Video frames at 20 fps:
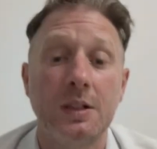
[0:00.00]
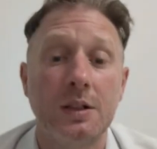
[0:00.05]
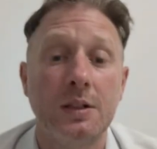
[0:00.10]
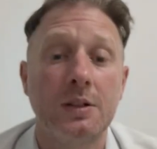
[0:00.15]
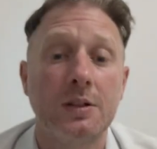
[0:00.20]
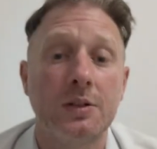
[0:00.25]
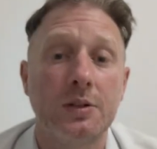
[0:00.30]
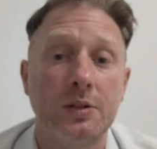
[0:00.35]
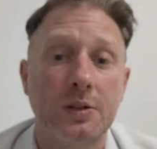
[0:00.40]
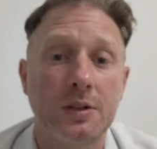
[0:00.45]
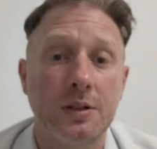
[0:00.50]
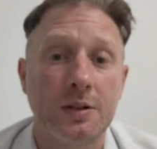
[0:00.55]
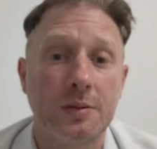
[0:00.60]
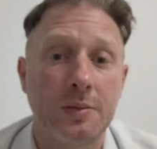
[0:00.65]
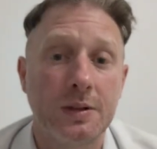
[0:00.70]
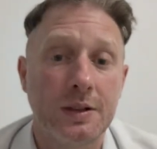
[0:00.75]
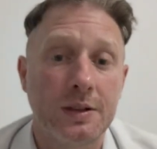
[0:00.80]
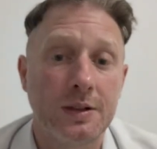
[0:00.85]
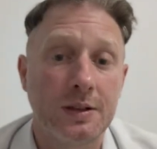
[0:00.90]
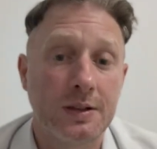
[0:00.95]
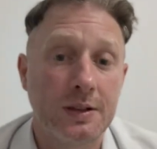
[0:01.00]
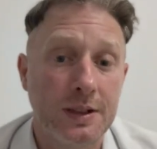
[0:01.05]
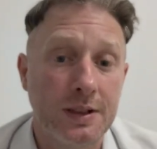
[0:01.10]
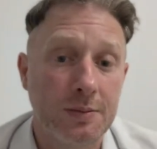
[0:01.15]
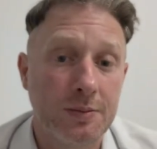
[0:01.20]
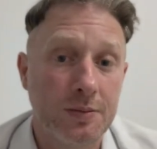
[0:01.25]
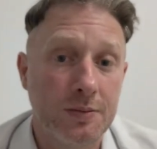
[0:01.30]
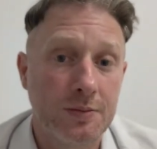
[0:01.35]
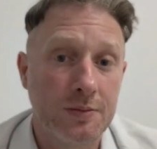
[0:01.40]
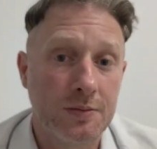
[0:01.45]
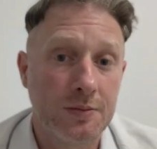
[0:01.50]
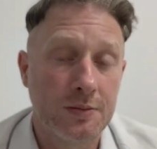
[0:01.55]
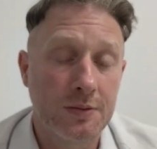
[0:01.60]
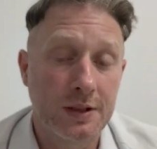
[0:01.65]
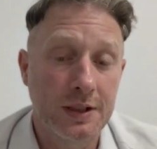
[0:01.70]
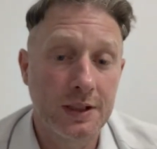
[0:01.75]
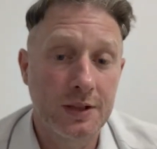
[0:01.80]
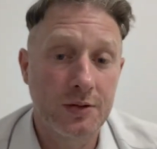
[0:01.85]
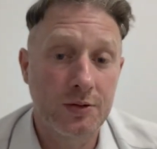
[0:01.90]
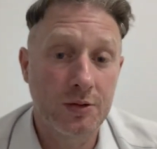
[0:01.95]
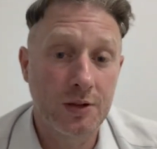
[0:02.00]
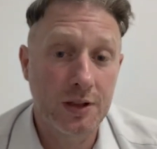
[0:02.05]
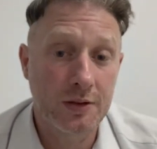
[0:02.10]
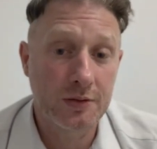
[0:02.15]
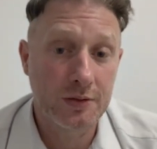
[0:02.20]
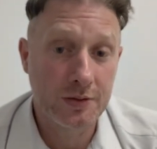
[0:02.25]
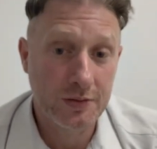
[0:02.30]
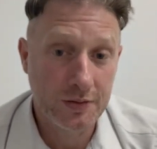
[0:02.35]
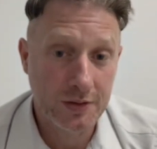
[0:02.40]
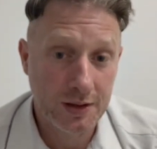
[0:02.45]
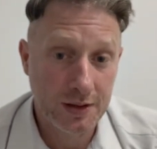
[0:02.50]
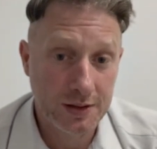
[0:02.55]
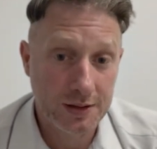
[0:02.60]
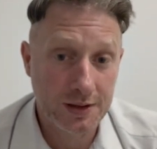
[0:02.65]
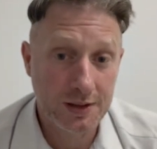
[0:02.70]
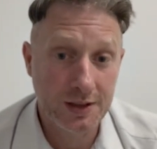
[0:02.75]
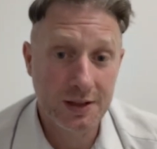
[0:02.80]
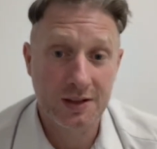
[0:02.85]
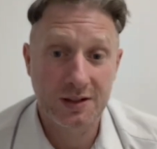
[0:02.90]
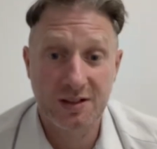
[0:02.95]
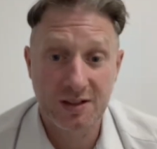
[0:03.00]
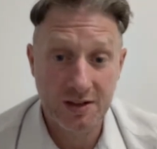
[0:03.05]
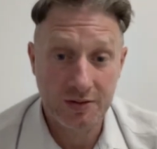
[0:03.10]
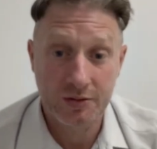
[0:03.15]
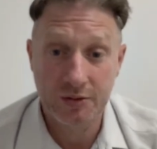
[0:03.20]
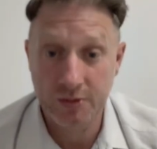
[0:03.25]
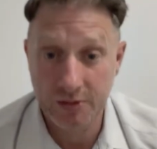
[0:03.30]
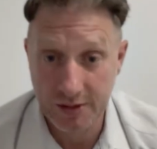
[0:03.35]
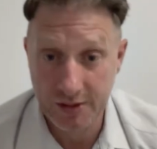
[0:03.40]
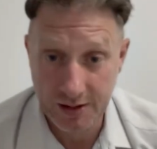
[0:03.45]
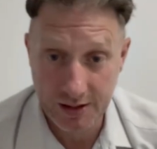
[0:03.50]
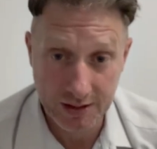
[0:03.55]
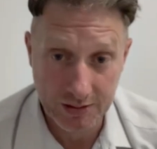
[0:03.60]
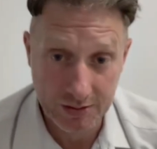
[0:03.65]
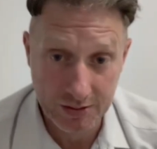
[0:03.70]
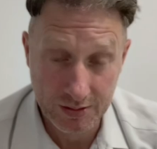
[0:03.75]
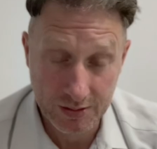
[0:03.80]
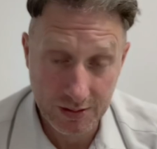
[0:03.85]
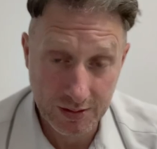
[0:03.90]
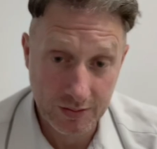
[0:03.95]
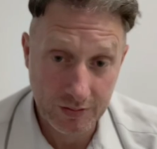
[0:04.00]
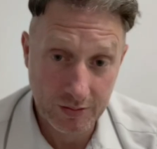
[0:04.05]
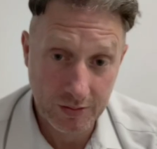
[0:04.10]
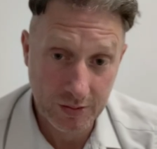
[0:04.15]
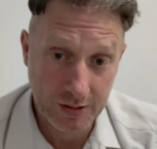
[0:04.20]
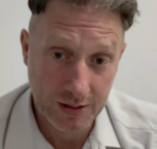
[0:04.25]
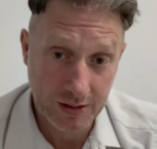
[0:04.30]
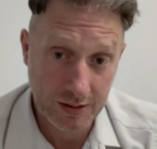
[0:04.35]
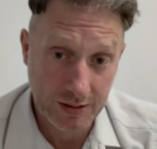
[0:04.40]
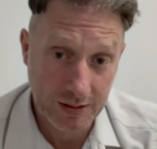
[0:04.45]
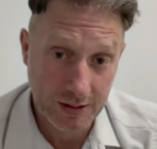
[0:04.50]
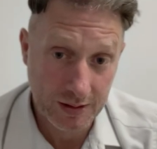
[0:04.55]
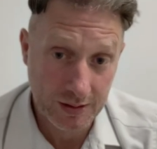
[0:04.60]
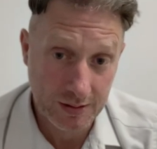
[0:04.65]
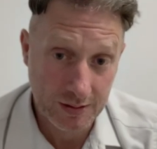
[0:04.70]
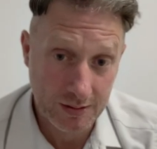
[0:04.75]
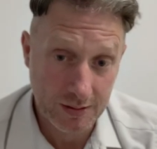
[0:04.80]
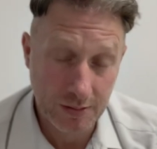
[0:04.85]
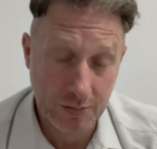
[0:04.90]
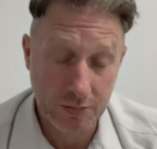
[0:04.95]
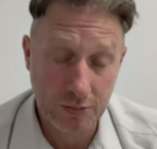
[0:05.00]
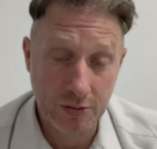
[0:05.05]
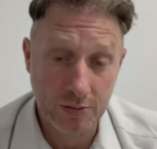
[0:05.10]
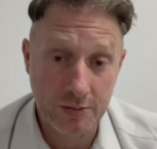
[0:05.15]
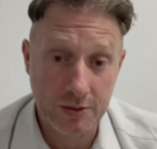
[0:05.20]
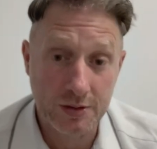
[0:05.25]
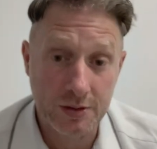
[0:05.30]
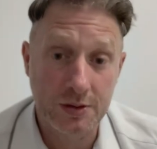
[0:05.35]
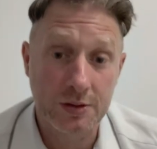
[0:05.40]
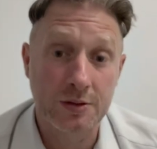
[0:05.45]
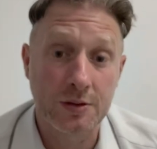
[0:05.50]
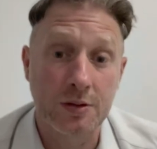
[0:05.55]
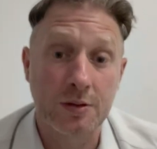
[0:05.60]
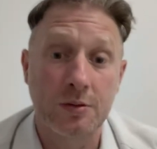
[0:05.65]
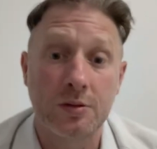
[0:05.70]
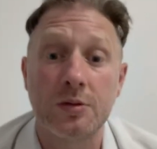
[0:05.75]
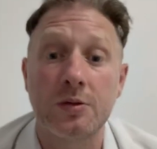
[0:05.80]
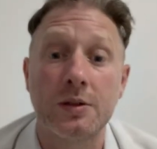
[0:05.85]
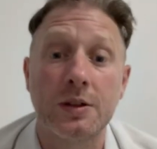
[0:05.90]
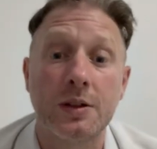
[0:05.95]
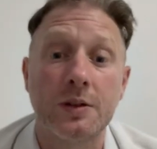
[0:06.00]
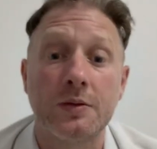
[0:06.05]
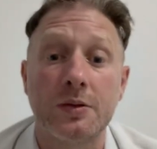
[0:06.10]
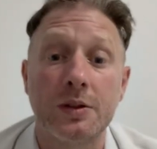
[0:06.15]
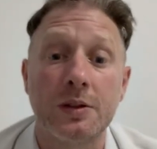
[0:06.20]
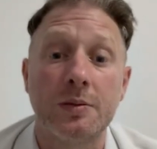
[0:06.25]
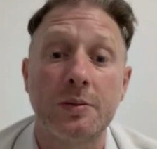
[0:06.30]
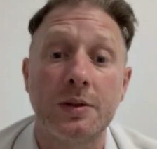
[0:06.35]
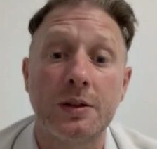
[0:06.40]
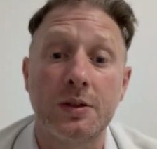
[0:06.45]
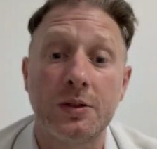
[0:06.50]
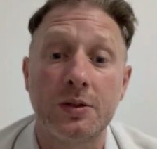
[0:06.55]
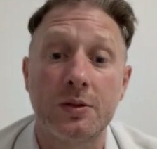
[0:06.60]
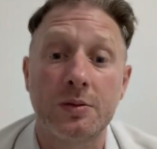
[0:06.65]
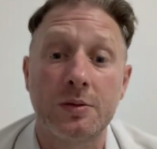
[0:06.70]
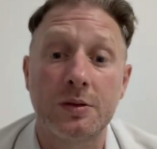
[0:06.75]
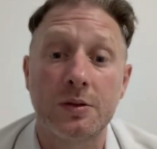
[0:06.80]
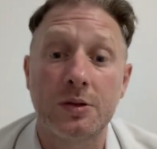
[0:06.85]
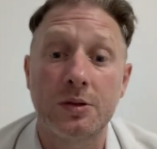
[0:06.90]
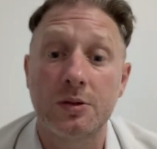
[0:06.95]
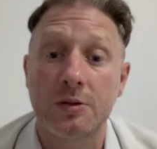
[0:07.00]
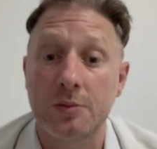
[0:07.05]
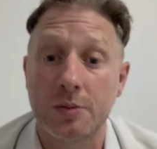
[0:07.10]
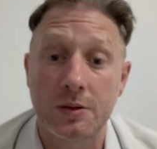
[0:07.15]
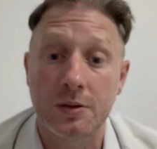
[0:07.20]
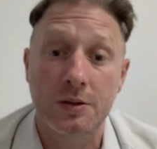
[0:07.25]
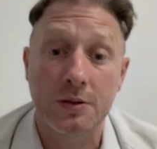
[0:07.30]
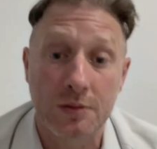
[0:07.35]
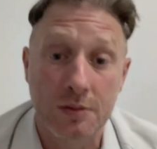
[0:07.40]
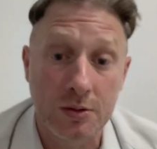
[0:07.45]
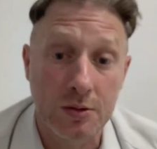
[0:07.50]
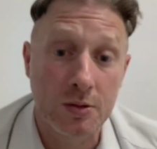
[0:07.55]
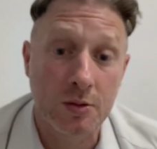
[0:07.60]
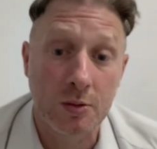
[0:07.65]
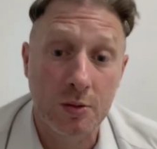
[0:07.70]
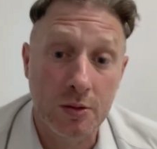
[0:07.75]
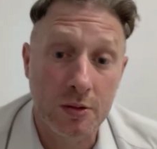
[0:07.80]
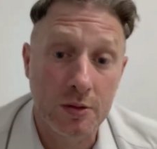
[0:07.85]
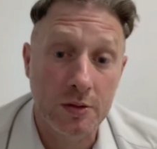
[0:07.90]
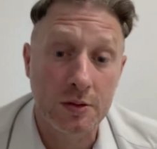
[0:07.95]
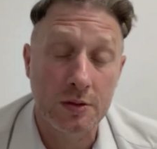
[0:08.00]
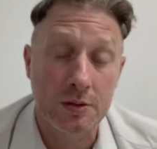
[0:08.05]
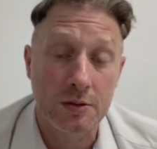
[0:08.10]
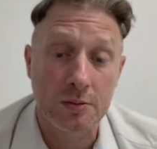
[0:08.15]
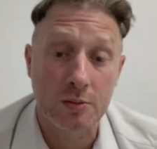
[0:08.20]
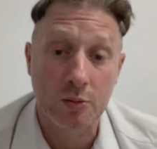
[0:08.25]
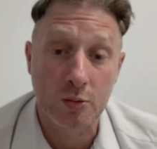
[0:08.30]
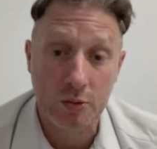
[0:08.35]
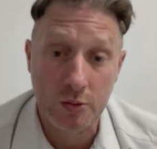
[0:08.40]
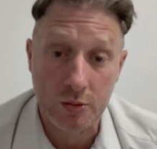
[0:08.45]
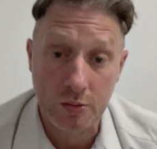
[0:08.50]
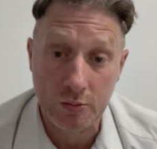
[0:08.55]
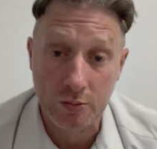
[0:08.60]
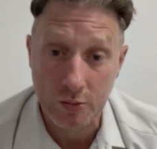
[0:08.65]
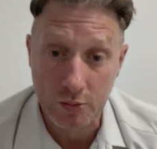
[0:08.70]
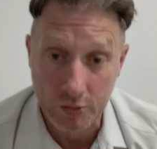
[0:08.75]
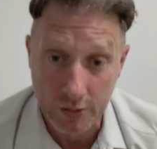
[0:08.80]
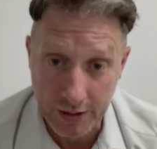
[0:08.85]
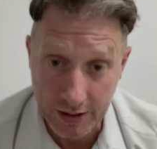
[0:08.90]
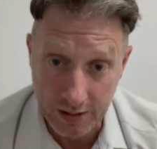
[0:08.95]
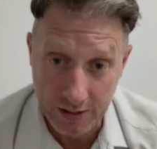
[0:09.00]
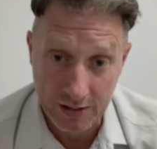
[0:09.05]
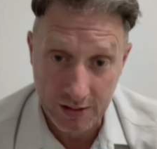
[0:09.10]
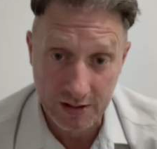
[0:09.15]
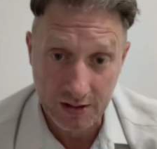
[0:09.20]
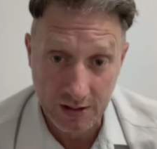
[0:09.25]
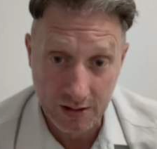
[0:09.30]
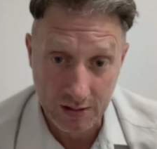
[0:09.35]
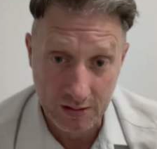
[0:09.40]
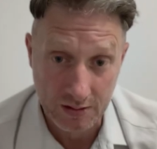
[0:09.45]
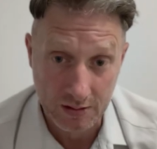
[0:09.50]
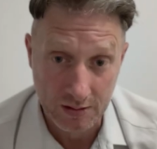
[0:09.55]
You're going to be the lead driver in Fast X. If your dad gives you that 14,000, I promise you I'll do that for you, Benjamin Cooper. No worries. We'll get it done.